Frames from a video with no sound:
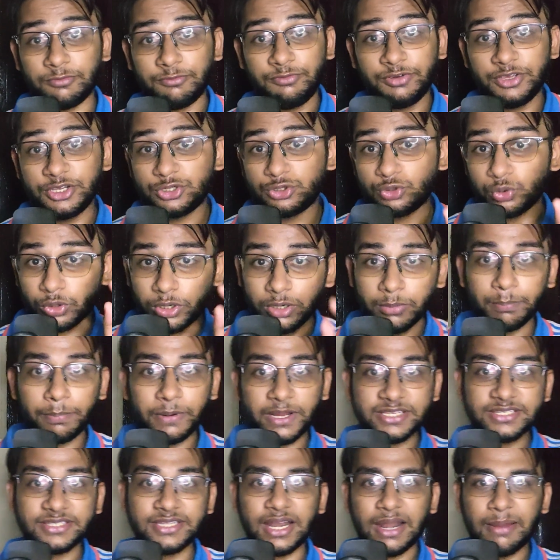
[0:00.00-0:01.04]
We shouldn't
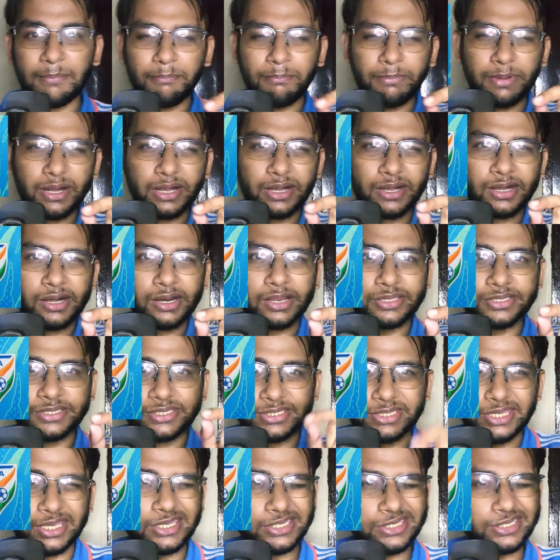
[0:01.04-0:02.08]
press the number
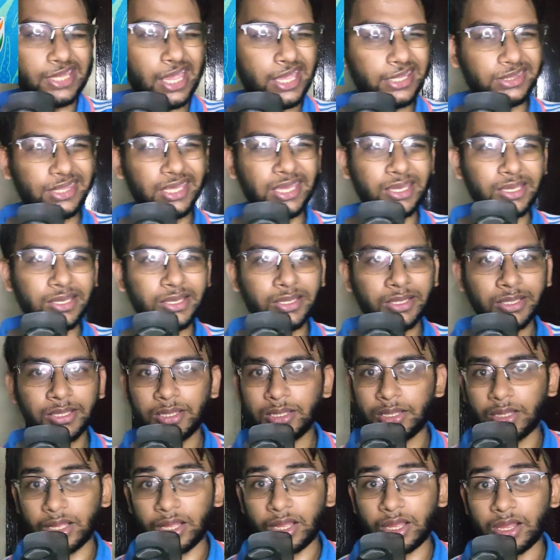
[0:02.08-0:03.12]
6, I think.
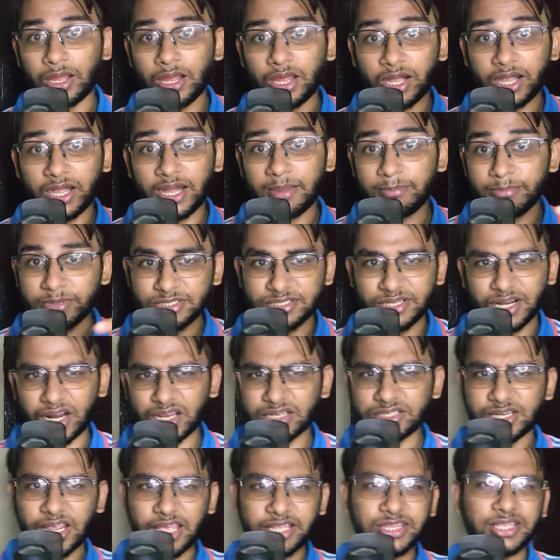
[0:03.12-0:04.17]
Her name is
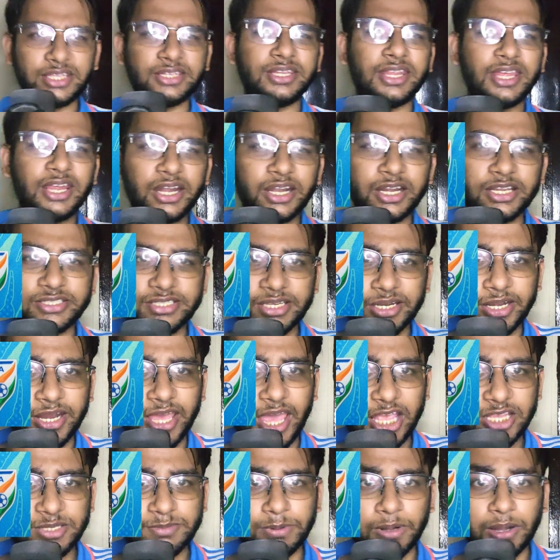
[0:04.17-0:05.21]
Rush. I think they're a
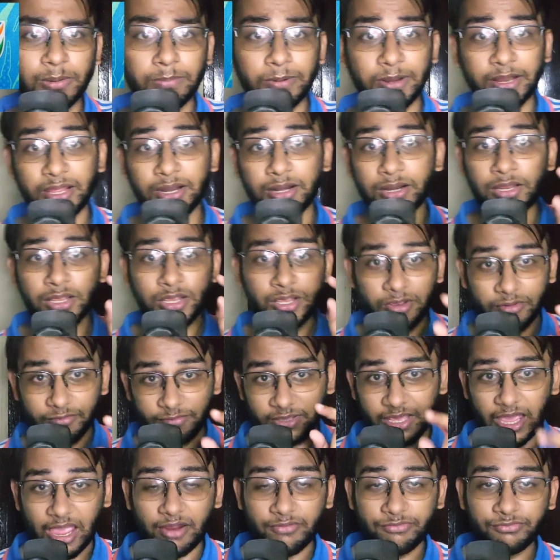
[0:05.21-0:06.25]
diaspora player.
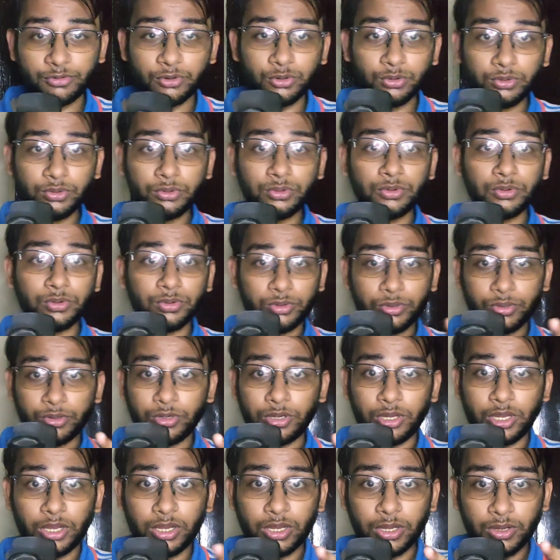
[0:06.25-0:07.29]
We have to
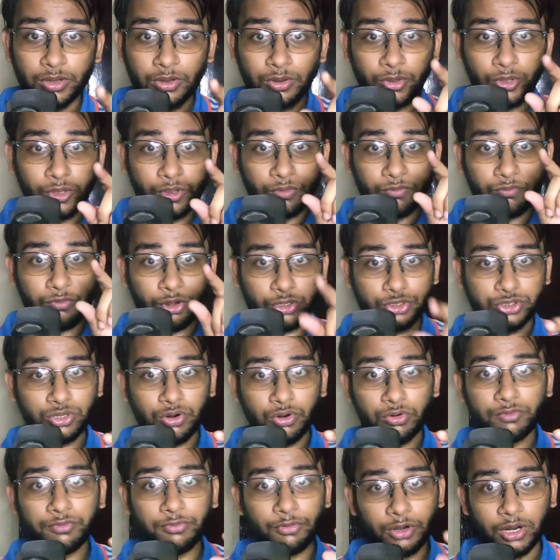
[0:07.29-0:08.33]
watch
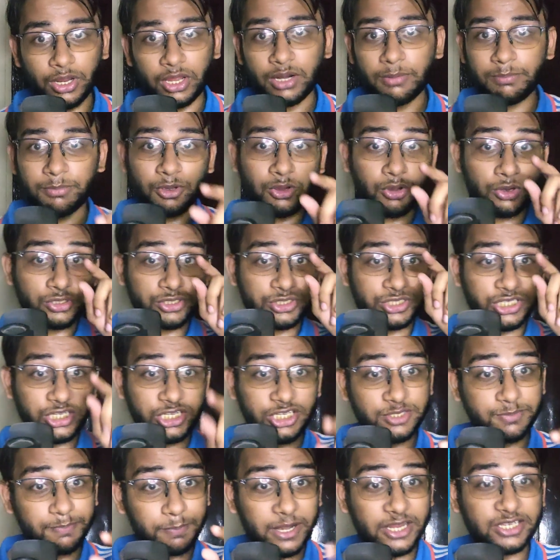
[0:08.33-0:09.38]
out for her, because she
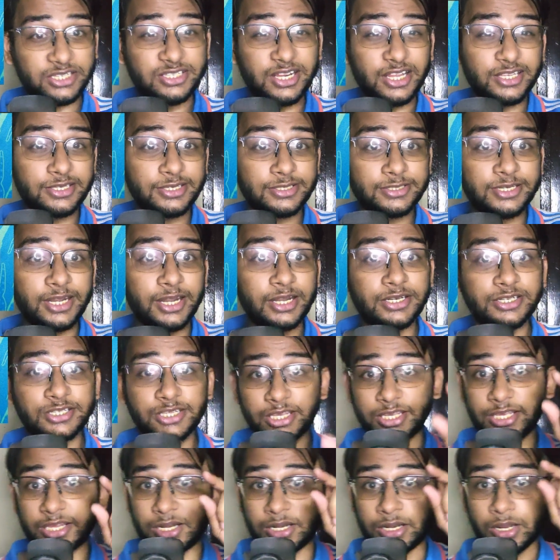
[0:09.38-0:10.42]
is press resistant.
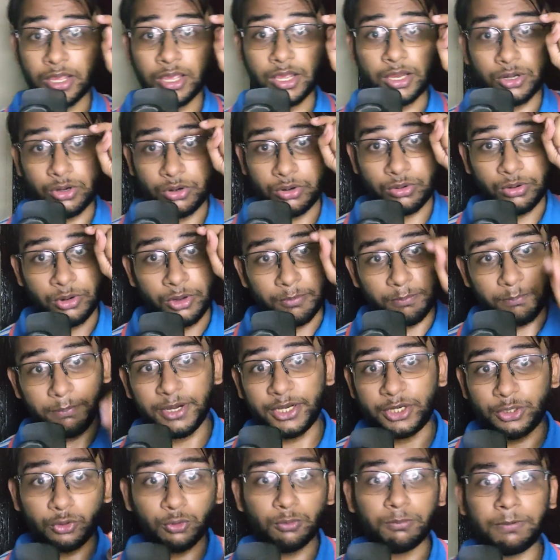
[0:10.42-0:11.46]
She can
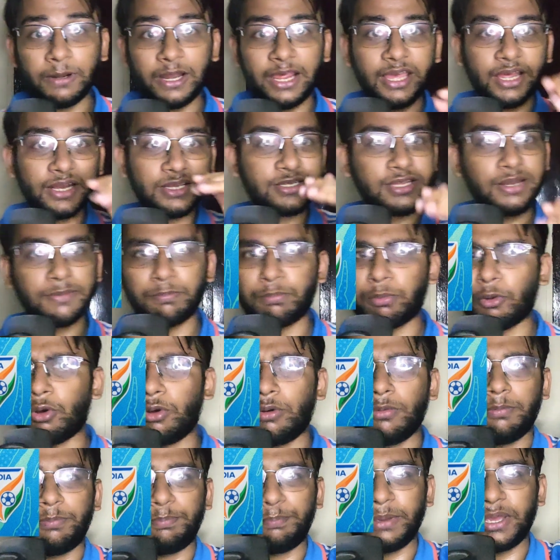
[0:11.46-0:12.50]
beat two players and
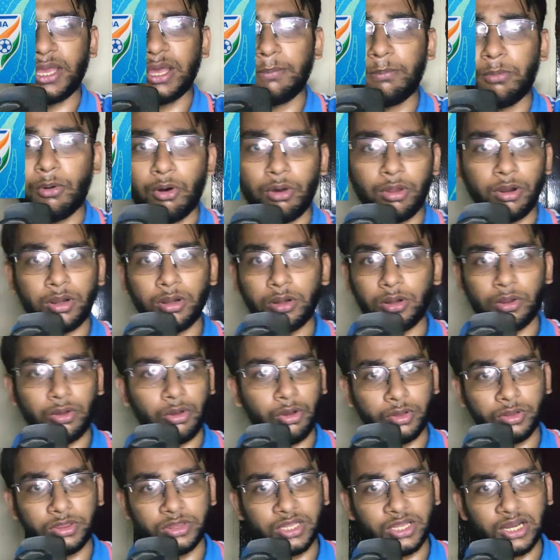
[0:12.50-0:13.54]
ping a ball
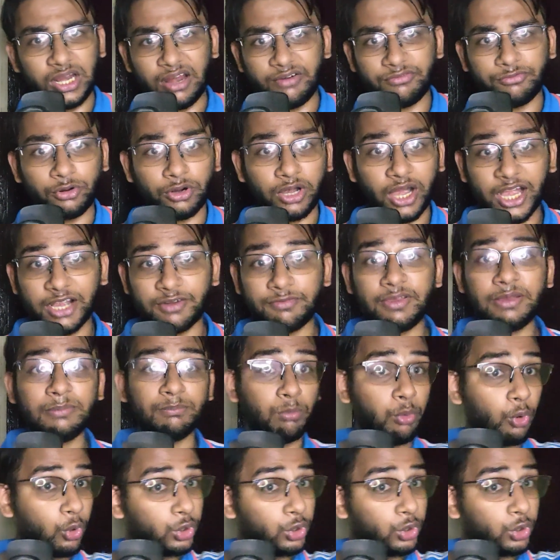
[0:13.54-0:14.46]
on the left or right wing.